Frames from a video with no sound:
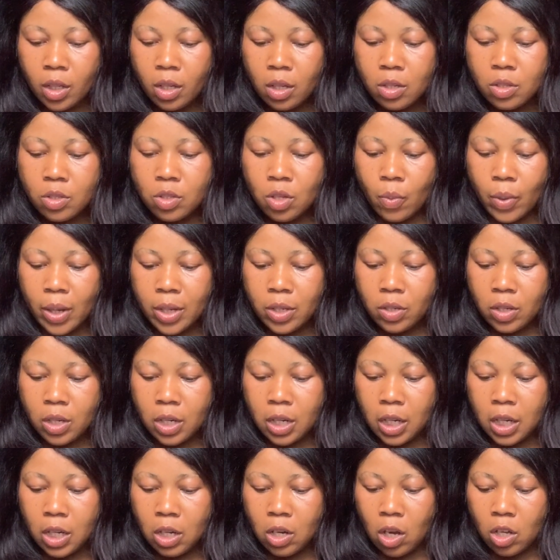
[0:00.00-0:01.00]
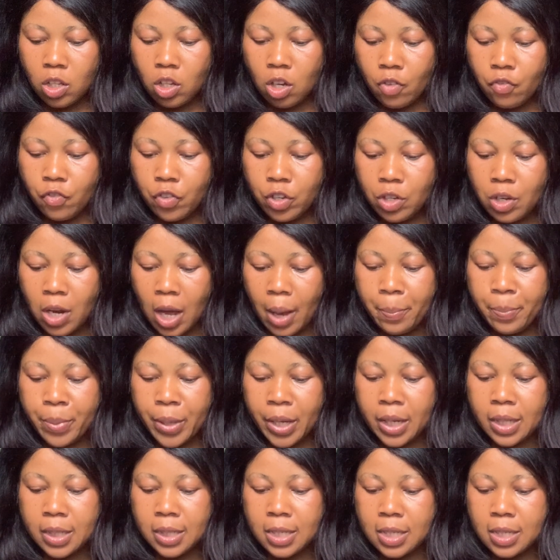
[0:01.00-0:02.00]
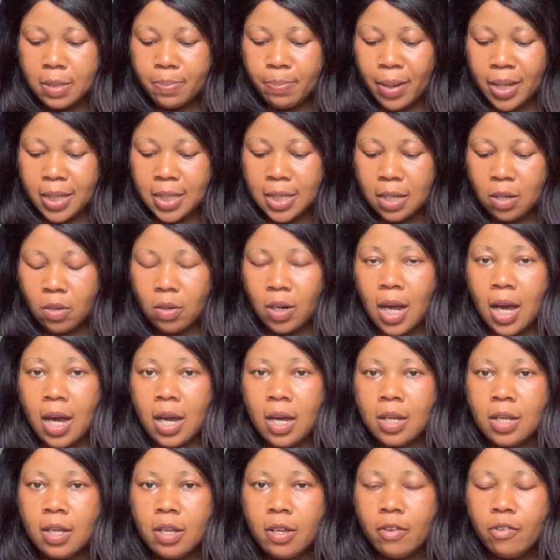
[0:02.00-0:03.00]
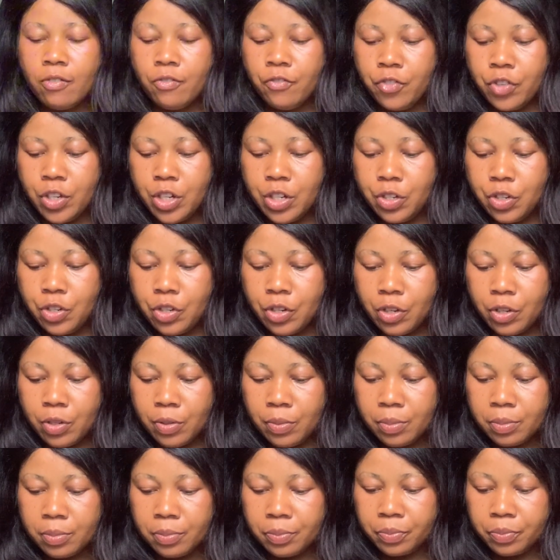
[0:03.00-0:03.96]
So when you click on your video, I pick this particular video.